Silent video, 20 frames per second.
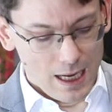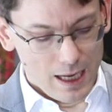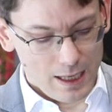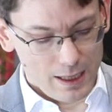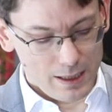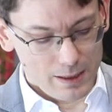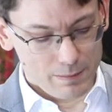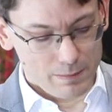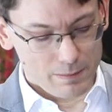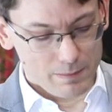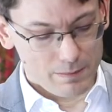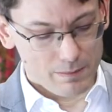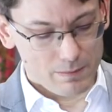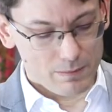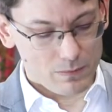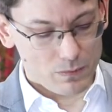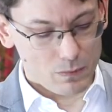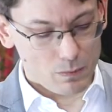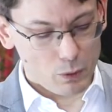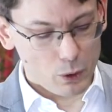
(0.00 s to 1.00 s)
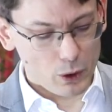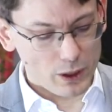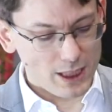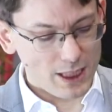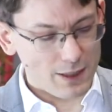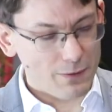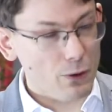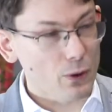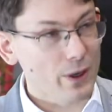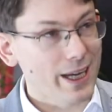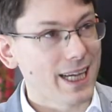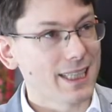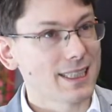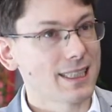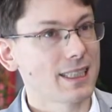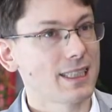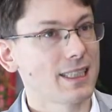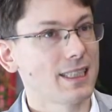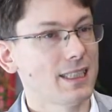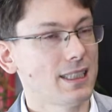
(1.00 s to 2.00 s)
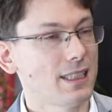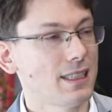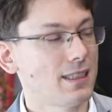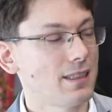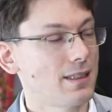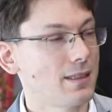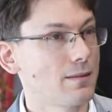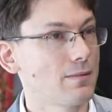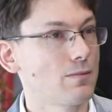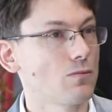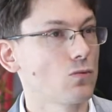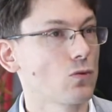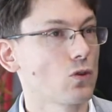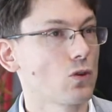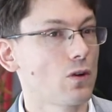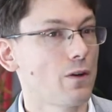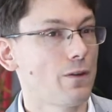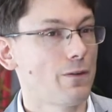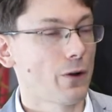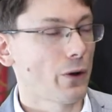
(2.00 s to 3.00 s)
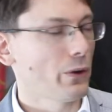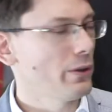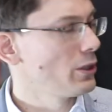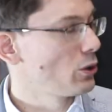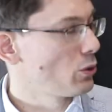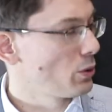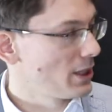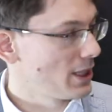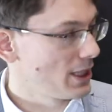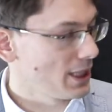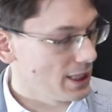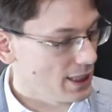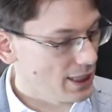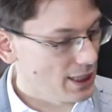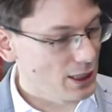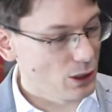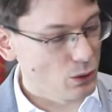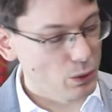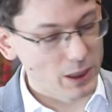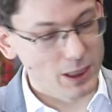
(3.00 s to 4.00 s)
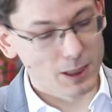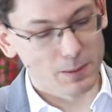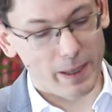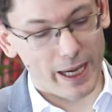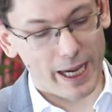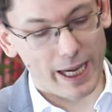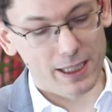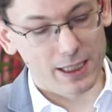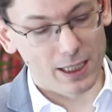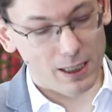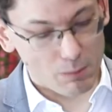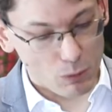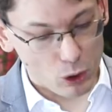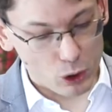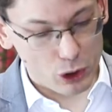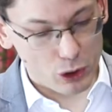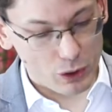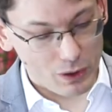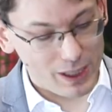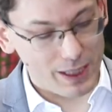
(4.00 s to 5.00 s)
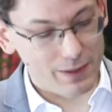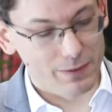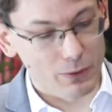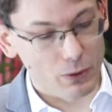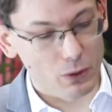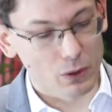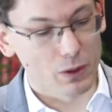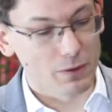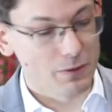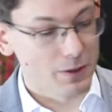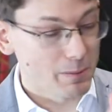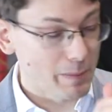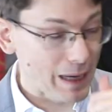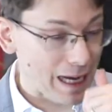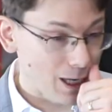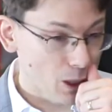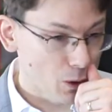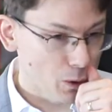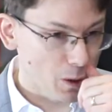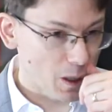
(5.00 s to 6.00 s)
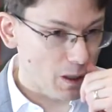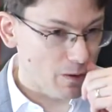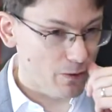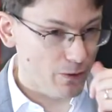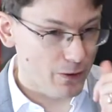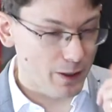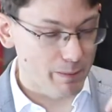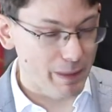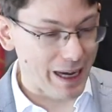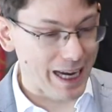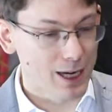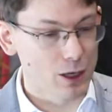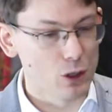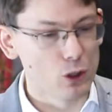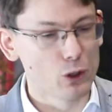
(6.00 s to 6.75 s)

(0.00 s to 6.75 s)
Probabilistic forecasting is very interesting in this respect, and more generally for the feedback